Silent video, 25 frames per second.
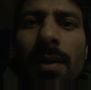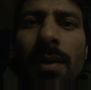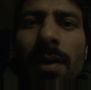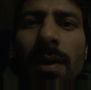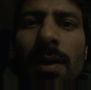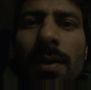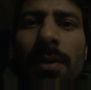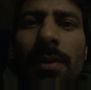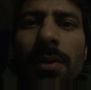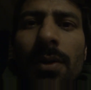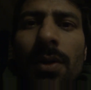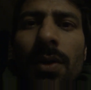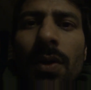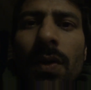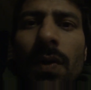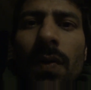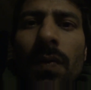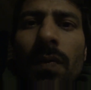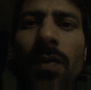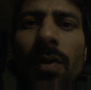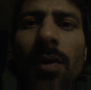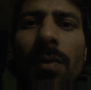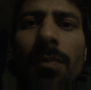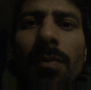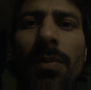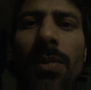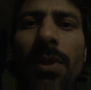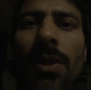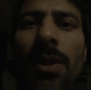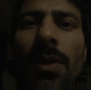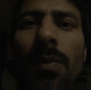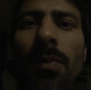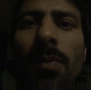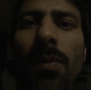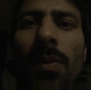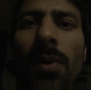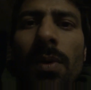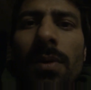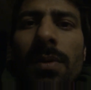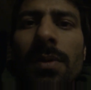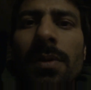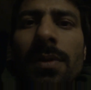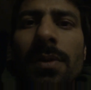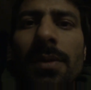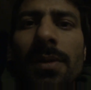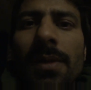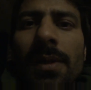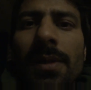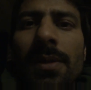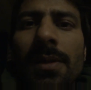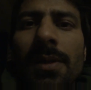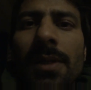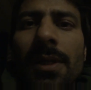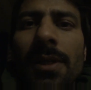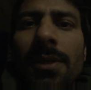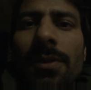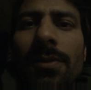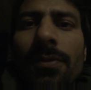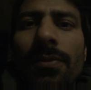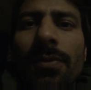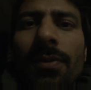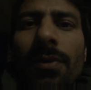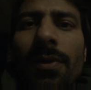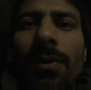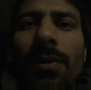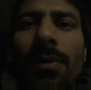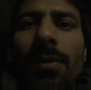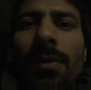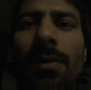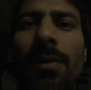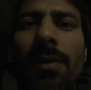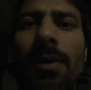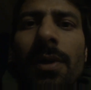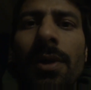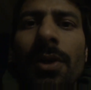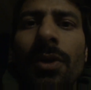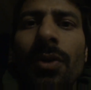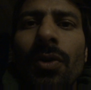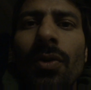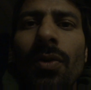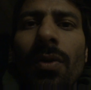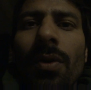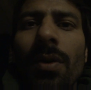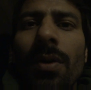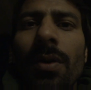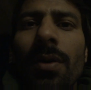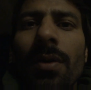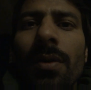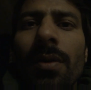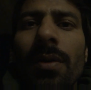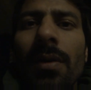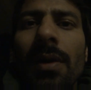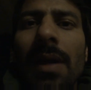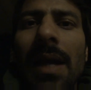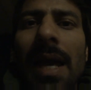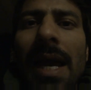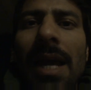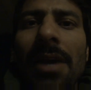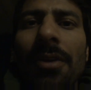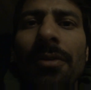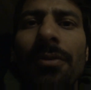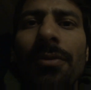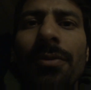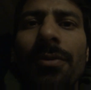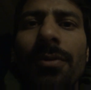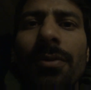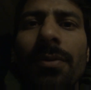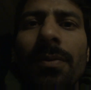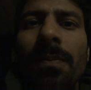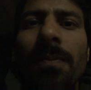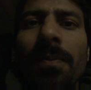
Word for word: And you will be the most successful in your life